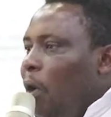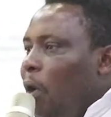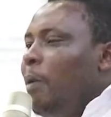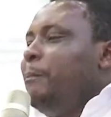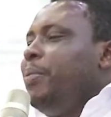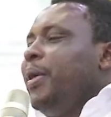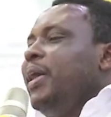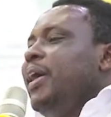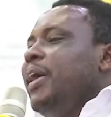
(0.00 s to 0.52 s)

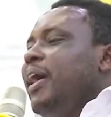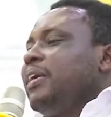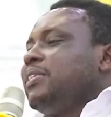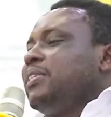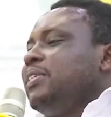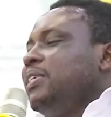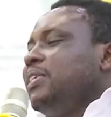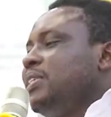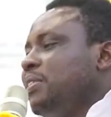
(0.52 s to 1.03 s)
Open
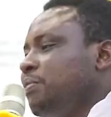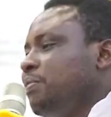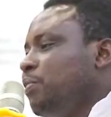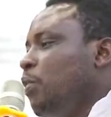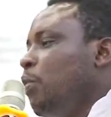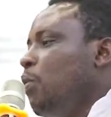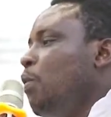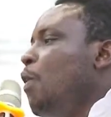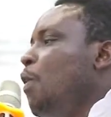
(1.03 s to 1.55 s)
access
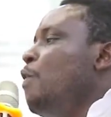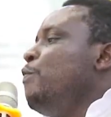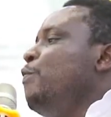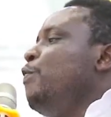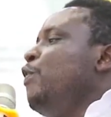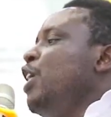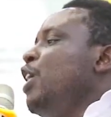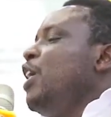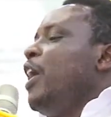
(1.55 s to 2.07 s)
for
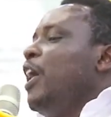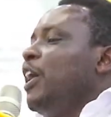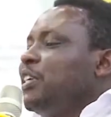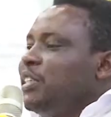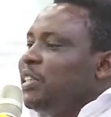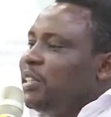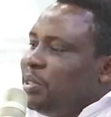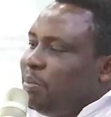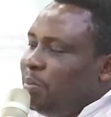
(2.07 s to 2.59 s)
free
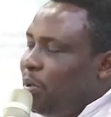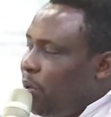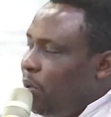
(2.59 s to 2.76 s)
access,